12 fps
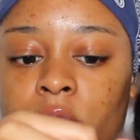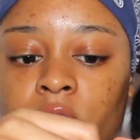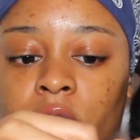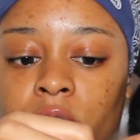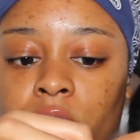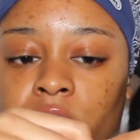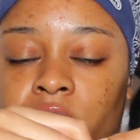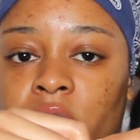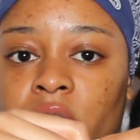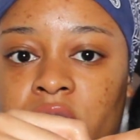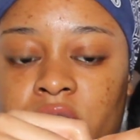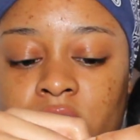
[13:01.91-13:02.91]
I don't know if you
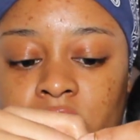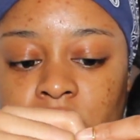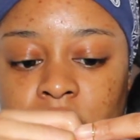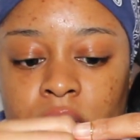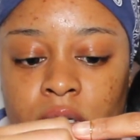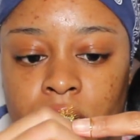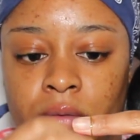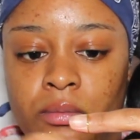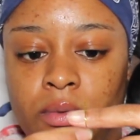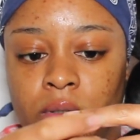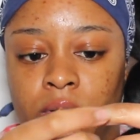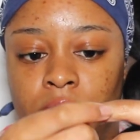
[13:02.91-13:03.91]
guys can see that,
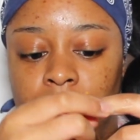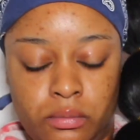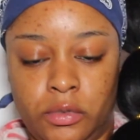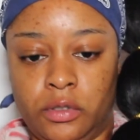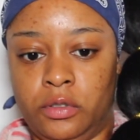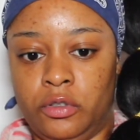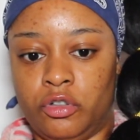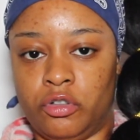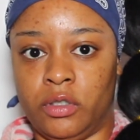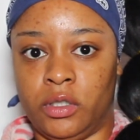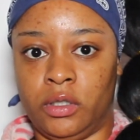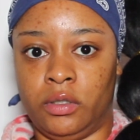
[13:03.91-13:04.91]
but I'm gonna
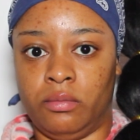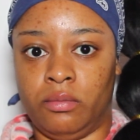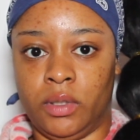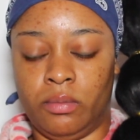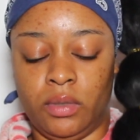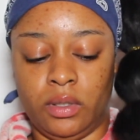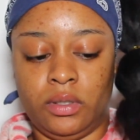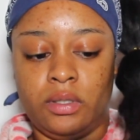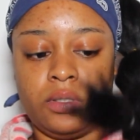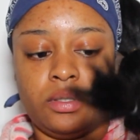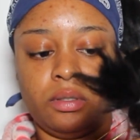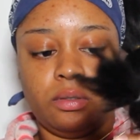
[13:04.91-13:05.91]
try my
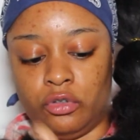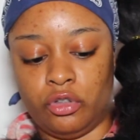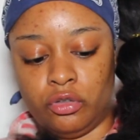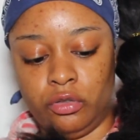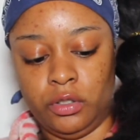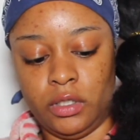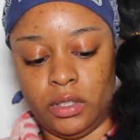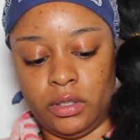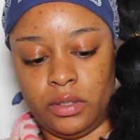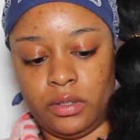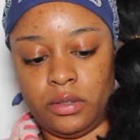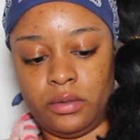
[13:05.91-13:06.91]
best to show you
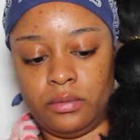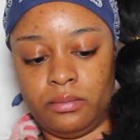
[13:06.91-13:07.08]
guys.